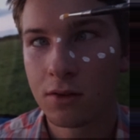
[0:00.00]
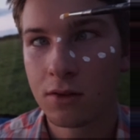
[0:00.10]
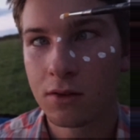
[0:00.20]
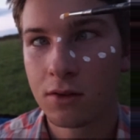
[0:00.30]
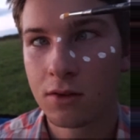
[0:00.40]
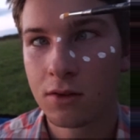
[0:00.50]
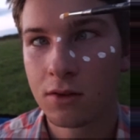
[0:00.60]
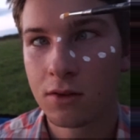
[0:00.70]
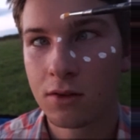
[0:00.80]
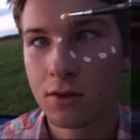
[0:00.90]

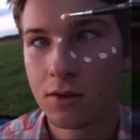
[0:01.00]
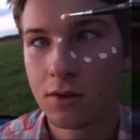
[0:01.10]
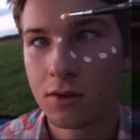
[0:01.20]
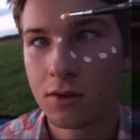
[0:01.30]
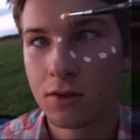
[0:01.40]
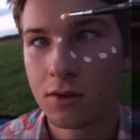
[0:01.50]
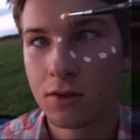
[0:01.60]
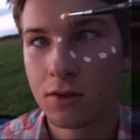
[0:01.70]
(silence)